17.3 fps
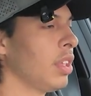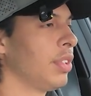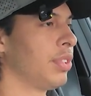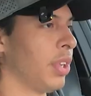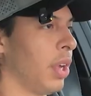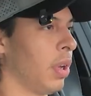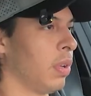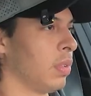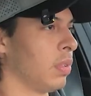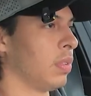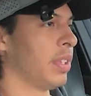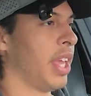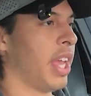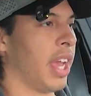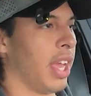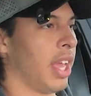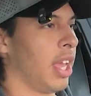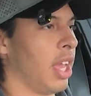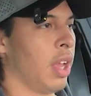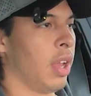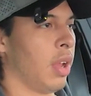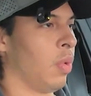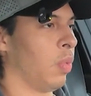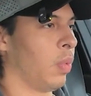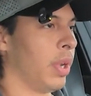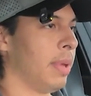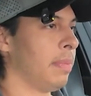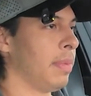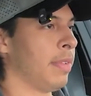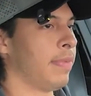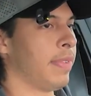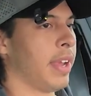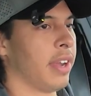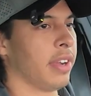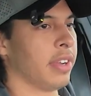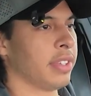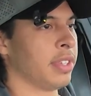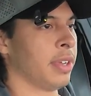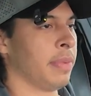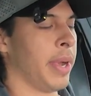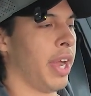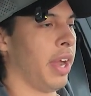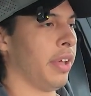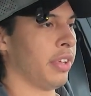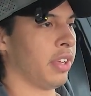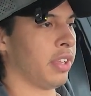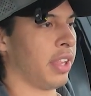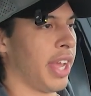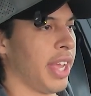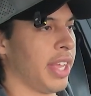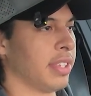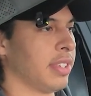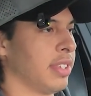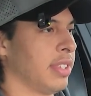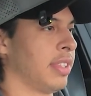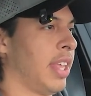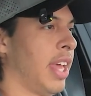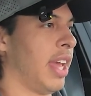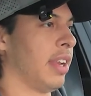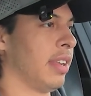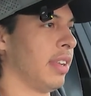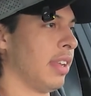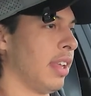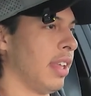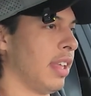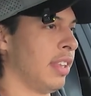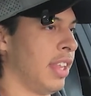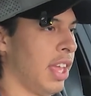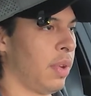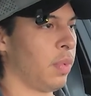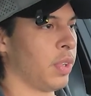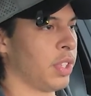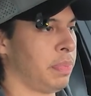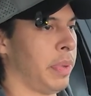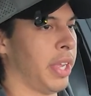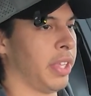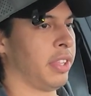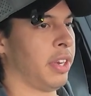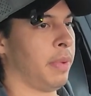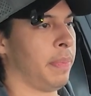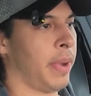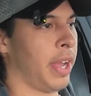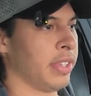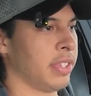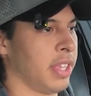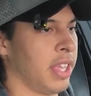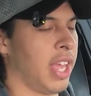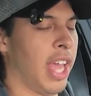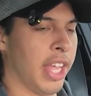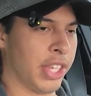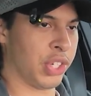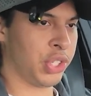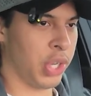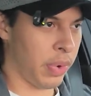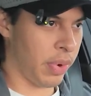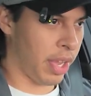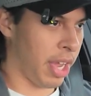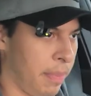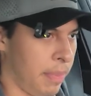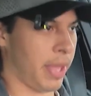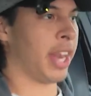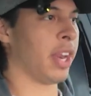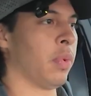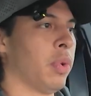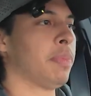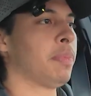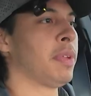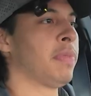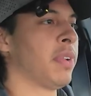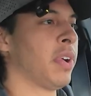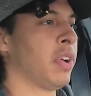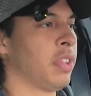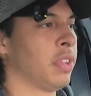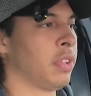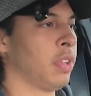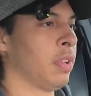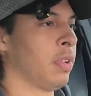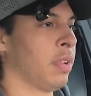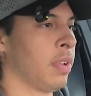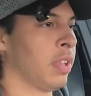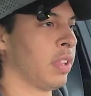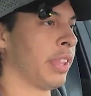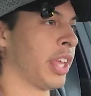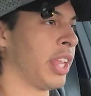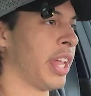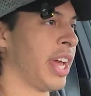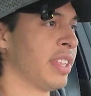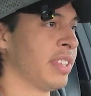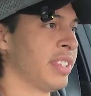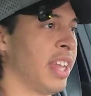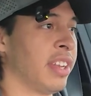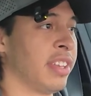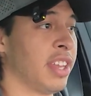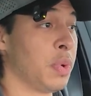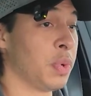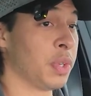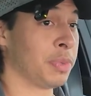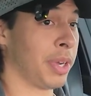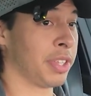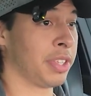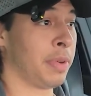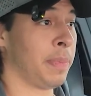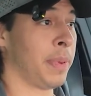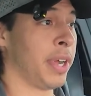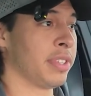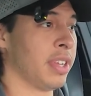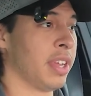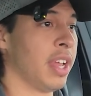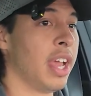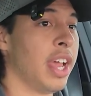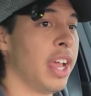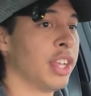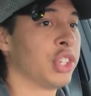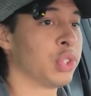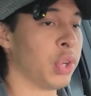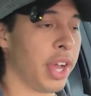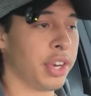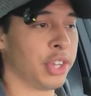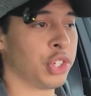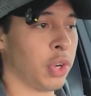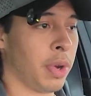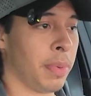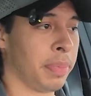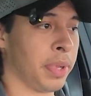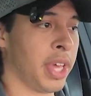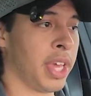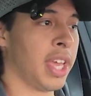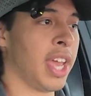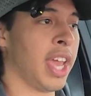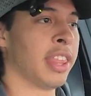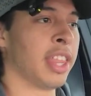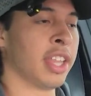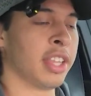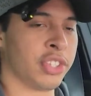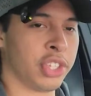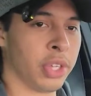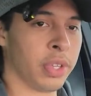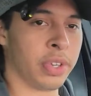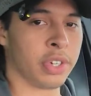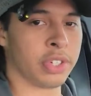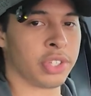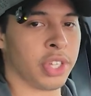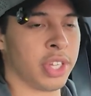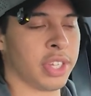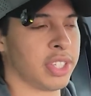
So yeah, it wouldn't be fair to my other clients that did respect the deposit and showed up, and it wouldn't be fair to the clients that did respect the deposit, try to show up late, and then still understood.